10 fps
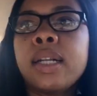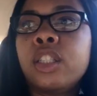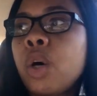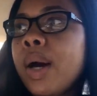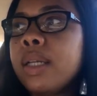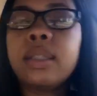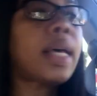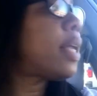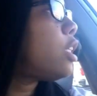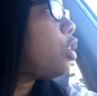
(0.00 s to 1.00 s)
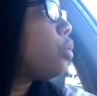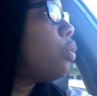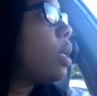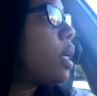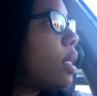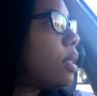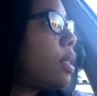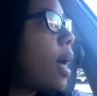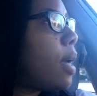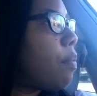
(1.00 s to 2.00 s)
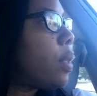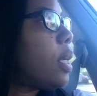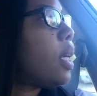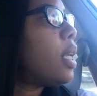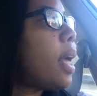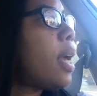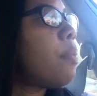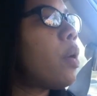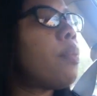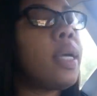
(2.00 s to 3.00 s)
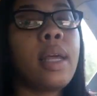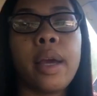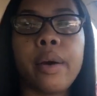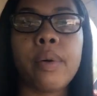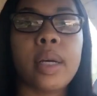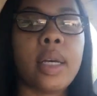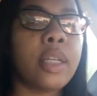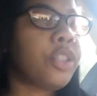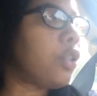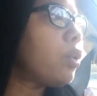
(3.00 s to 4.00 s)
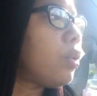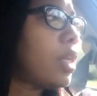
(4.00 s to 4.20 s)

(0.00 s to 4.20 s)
So I decided to type the enablement error into